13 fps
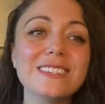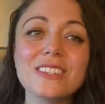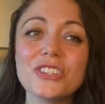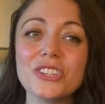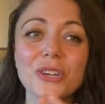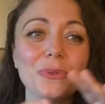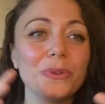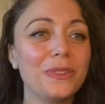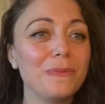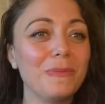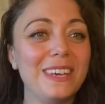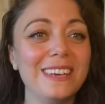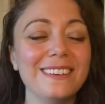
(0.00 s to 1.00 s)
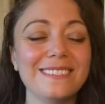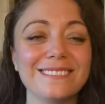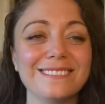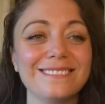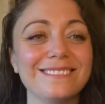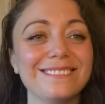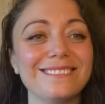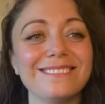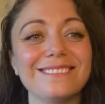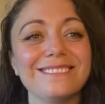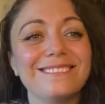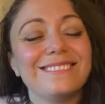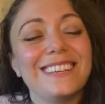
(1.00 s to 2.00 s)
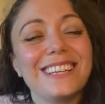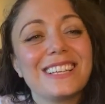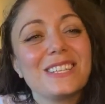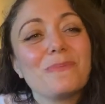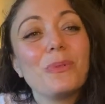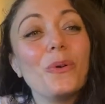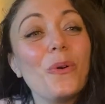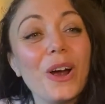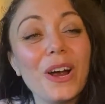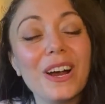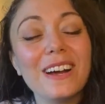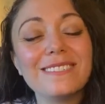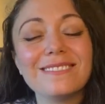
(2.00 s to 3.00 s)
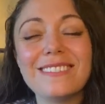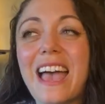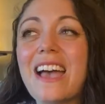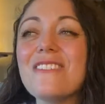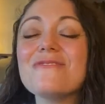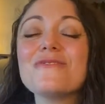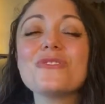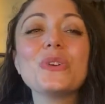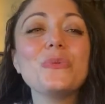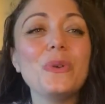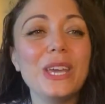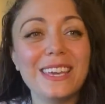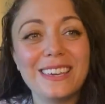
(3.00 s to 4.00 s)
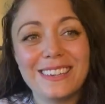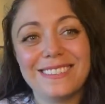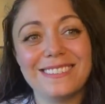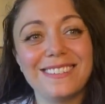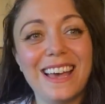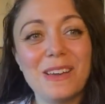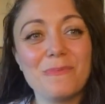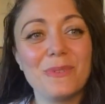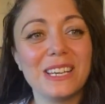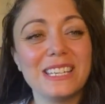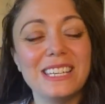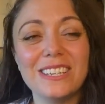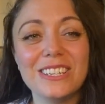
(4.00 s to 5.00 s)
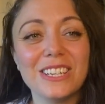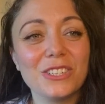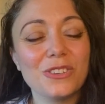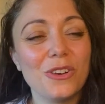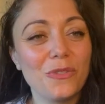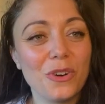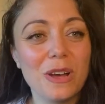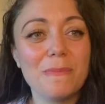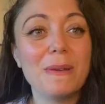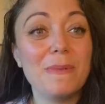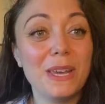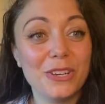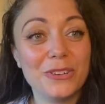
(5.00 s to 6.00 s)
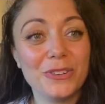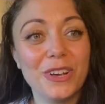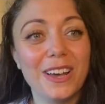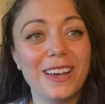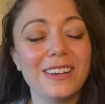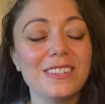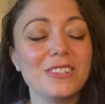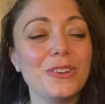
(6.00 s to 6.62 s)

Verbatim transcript: to chill with me, explore, every week I bring teachings over on my Patreon.